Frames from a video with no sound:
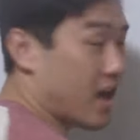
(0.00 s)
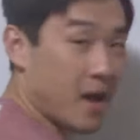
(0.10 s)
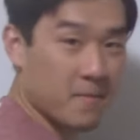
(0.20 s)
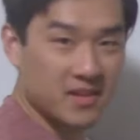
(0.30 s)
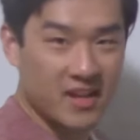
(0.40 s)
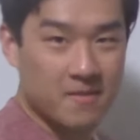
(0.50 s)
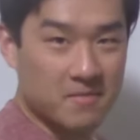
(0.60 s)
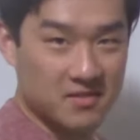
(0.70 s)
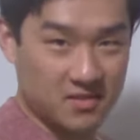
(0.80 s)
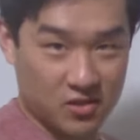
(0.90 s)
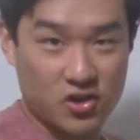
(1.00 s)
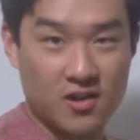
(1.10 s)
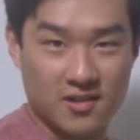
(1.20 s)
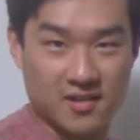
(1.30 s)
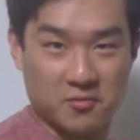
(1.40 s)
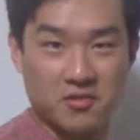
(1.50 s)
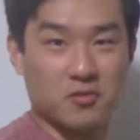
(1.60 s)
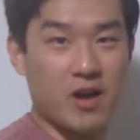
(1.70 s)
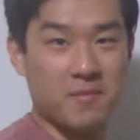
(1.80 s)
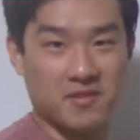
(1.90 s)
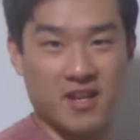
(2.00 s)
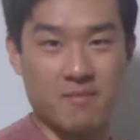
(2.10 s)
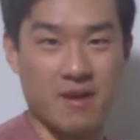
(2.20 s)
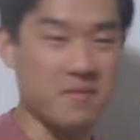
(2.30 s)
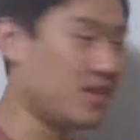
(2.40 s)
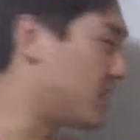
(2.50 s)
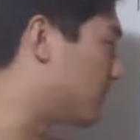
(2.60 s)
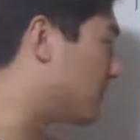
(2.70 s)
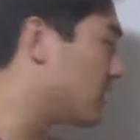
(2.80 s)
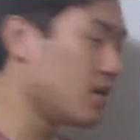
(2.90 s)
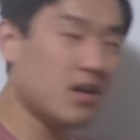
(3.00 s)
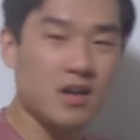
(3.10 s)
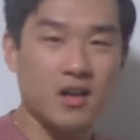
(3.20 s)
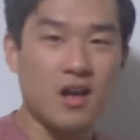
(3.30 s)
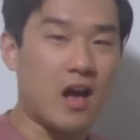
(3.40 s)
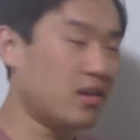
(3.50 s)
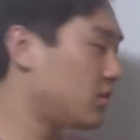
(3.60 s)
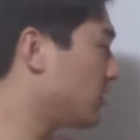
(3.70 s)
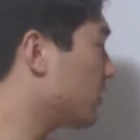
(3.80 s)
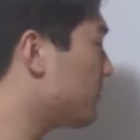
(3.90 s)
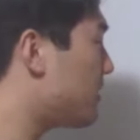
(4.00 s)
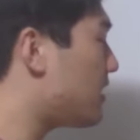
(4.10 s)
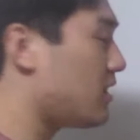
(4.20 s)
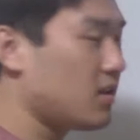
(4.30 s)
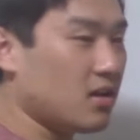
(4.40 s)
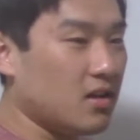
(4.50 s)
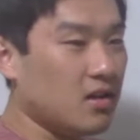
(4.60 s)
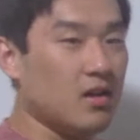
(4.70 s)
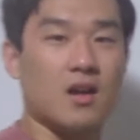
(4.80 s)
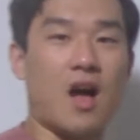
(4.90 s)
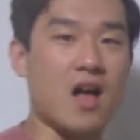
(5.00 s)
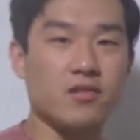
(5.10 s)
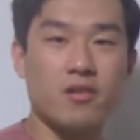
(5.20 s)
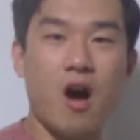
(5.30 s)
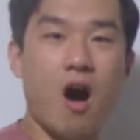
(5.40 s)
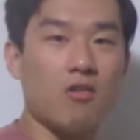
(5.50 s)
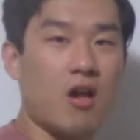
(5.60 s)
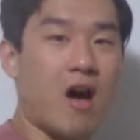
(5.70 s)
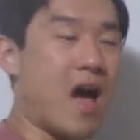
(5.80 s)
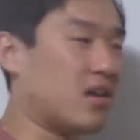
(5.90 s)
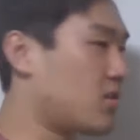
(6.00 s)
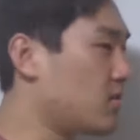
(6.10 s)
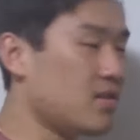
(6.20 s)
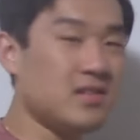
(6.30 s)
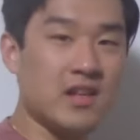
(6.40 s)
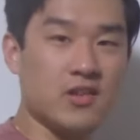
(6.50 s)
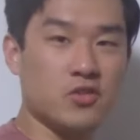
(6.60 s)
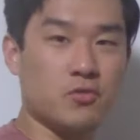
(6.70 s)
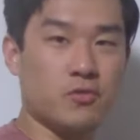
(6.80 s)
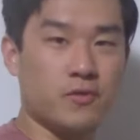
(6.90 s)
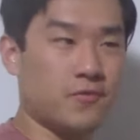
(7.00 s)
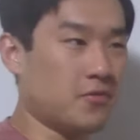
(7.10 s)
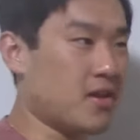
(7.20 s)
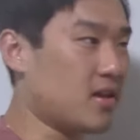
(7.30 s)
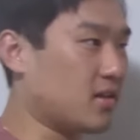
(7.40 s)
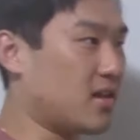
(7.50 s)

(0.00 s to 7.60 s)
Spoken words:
Eminem, it's the chocolate, one of the rapper named Eminem. It took me, I don't know how long, I couldn't say this word for like